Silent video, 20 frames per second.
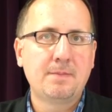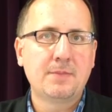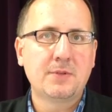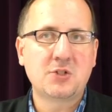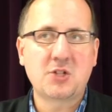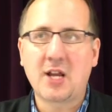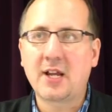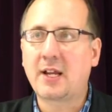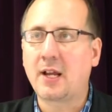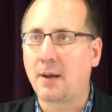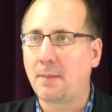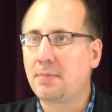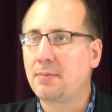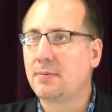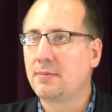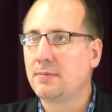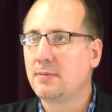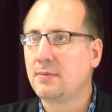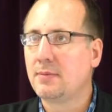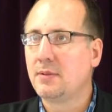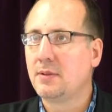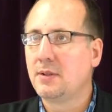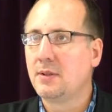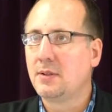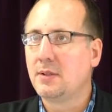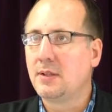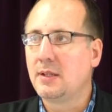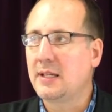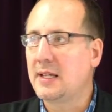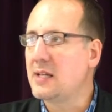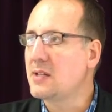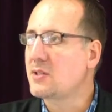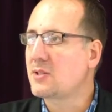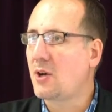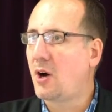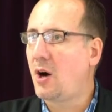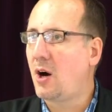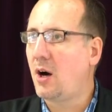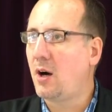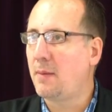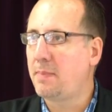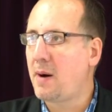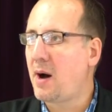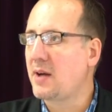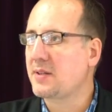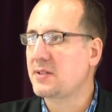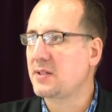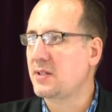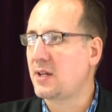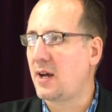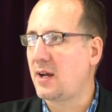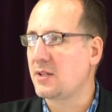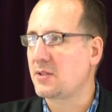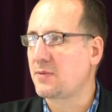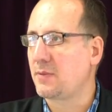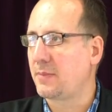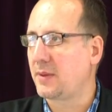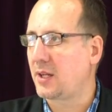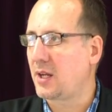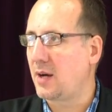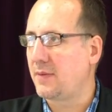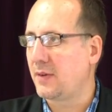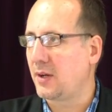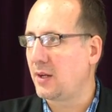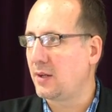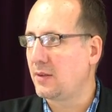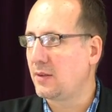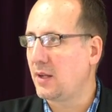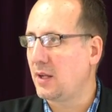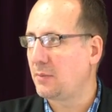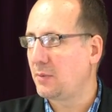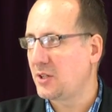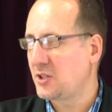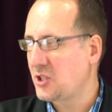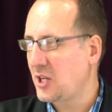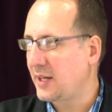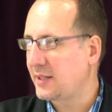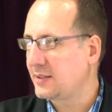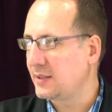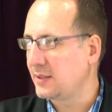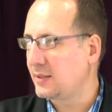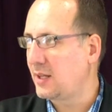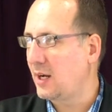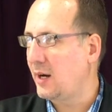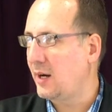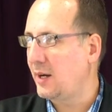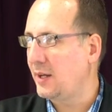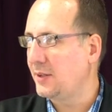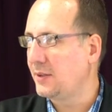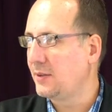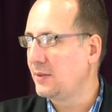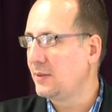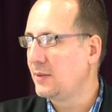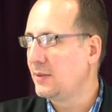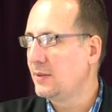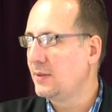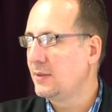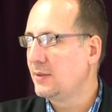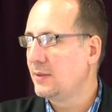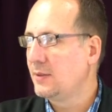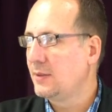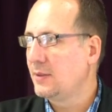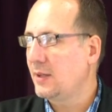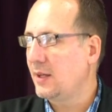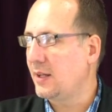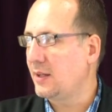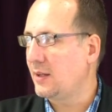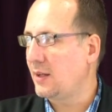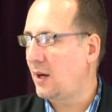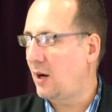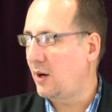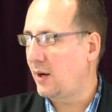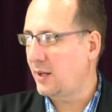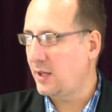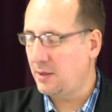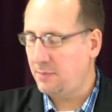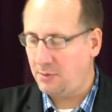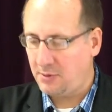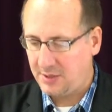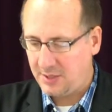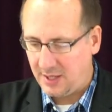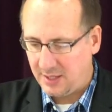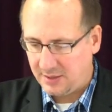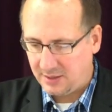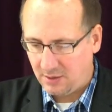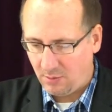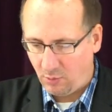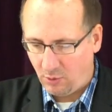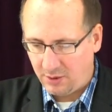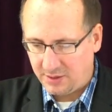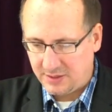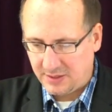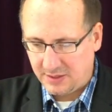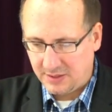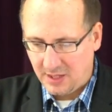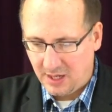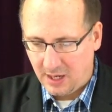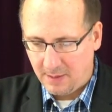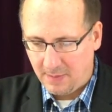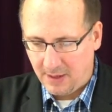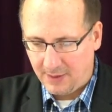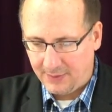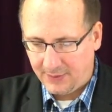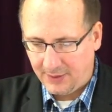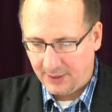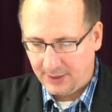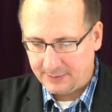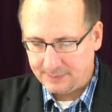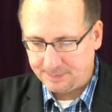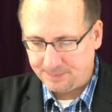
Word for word: Jacob. Esau apostatized from the covenant and rejected God. And Hebrews has some words to say about that.